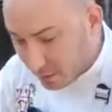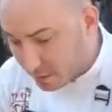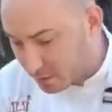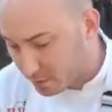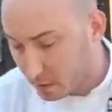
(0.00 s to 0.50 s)

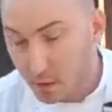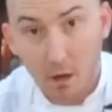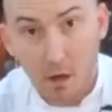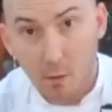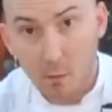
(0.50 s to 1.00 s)
else.
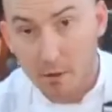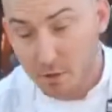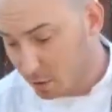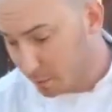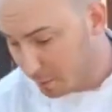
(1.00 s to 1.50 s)
We're going to
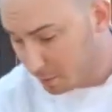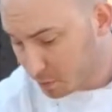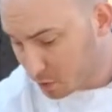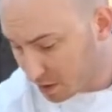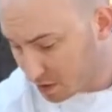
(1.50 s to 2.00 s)
do a little bit
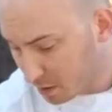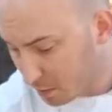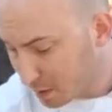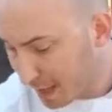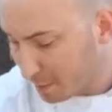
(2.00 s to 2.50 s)
of crushed
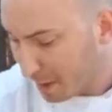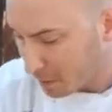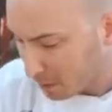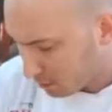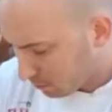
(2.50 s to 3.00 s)
black pepper.